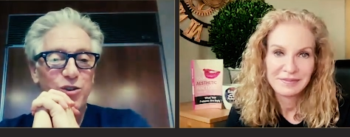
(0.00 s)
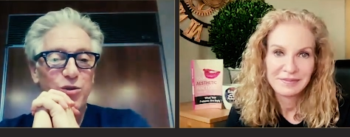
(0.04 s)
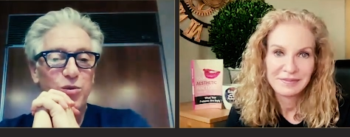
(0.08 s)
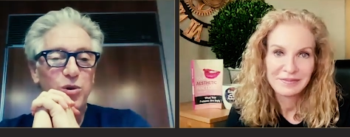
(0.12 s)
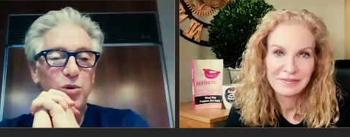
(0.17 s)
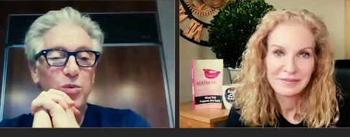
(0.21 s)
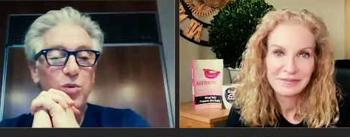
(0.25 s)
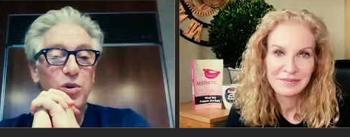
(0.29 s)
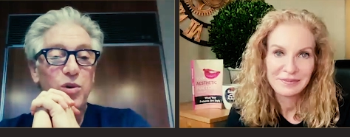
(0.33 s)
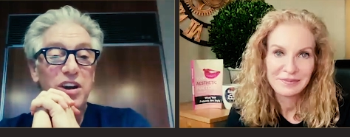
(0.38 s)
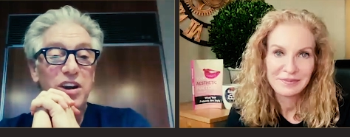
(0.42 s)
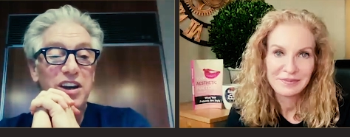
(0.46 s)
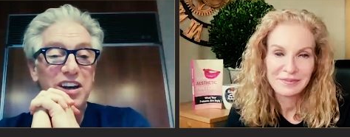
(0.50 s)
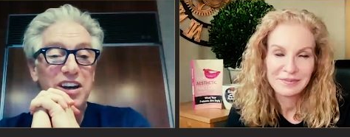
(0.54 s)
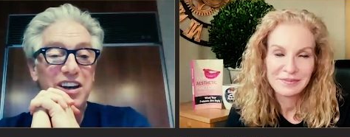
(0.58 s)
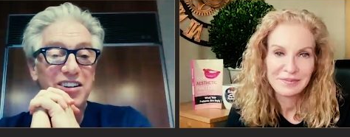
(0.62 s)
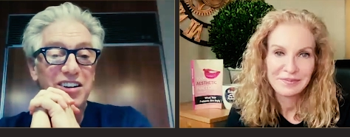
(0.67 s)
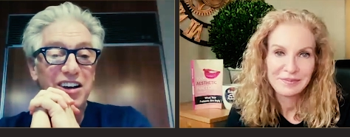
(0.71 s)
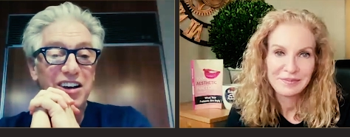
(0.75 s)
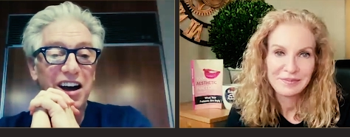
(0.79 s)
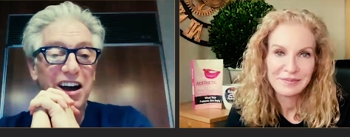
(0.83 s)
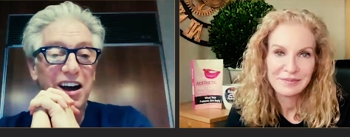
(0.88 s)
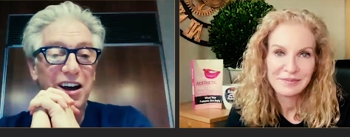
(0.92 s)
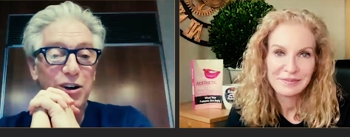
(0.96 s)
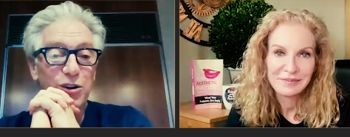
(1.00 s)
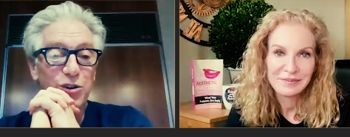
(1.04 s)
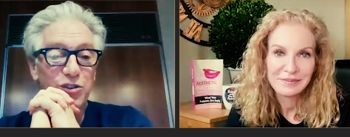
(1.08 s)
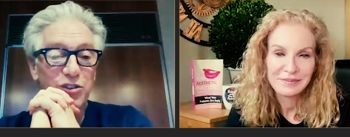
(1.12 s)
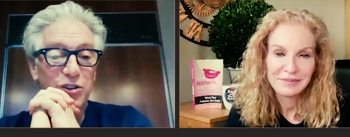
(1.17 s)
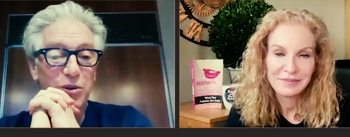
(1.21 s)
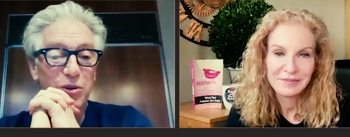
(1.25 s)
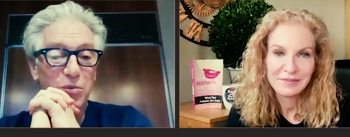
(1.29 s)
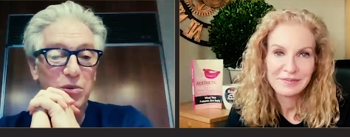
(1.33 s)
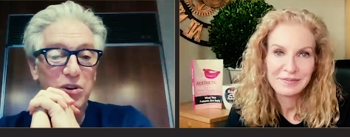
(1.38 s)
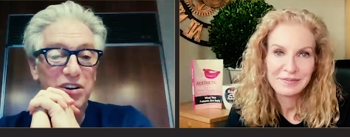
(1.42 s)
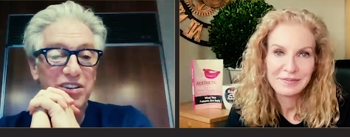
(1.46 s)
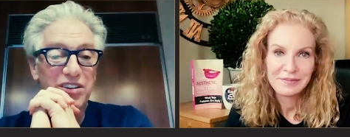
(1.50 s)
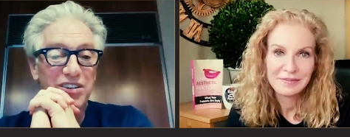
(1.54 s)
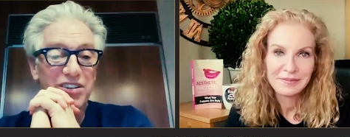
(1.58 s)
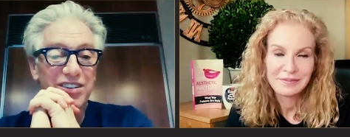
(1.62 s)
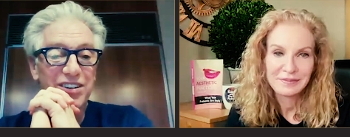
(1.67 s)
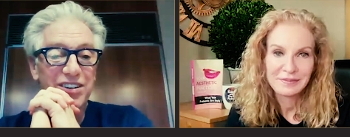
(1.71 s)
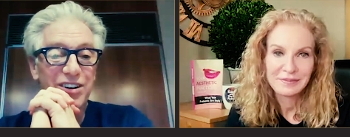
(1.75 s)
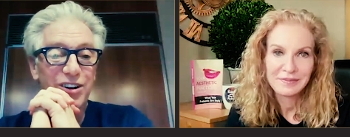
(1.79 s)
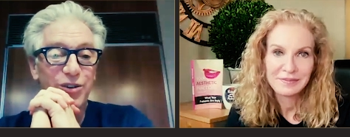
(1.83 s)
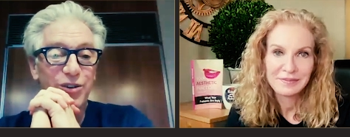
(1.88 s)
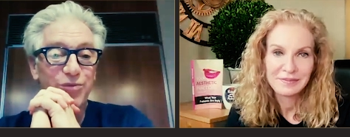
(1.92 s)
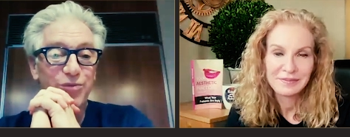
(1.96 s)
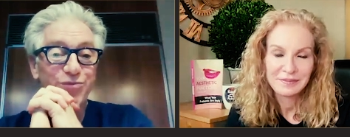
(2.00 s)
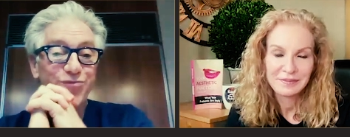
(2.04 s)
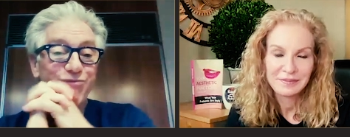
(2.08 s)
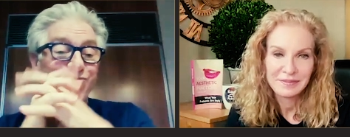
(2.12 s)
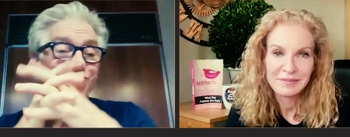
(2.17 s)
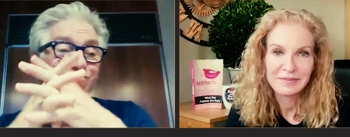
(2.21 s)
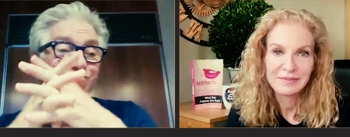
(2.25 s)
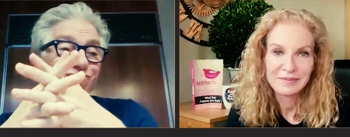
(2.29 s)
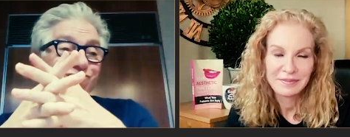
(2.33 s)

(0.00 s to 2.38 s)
Speaker 1: do we really need to hire someone? You know.